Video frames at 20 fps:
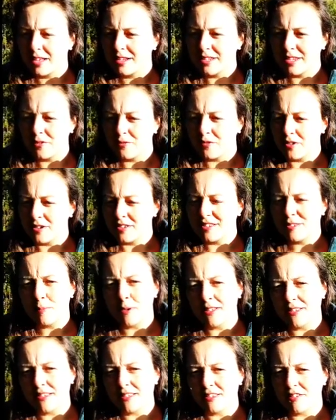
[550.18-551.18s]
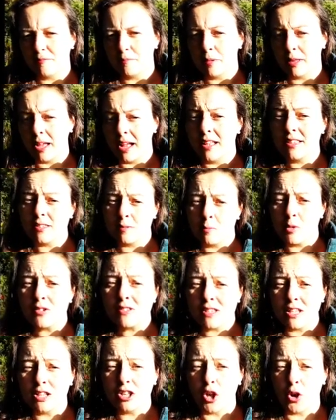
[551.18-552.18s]
different species of plants,
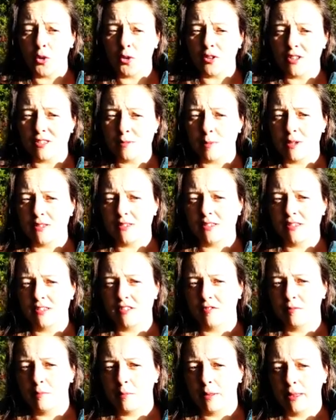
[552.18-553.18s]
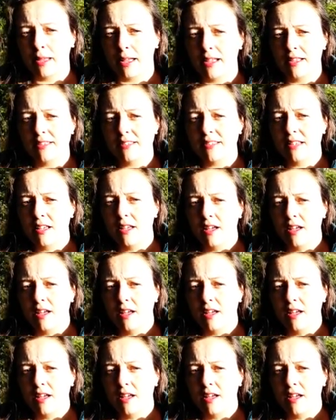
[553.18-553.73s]
mostly local species of plants